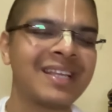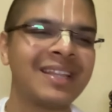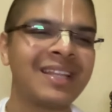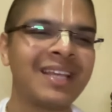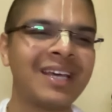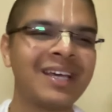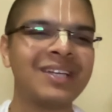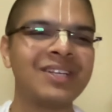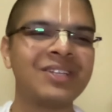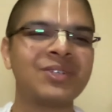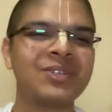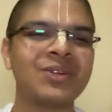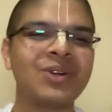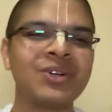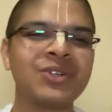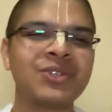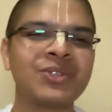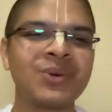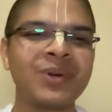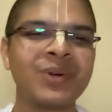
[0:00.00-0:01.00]
There is
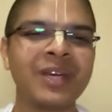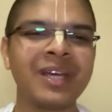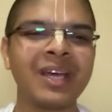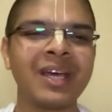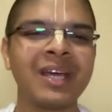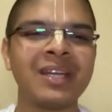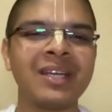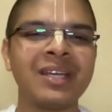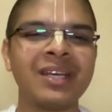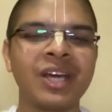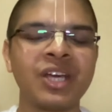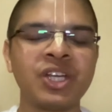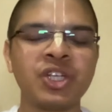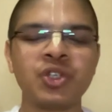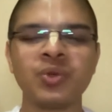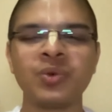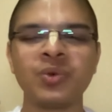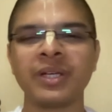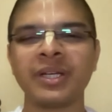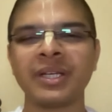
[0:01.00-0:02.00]
not showing any
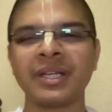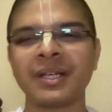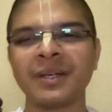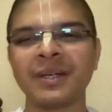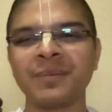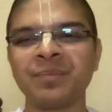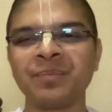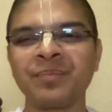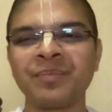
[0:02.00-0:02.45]
Ashwarya.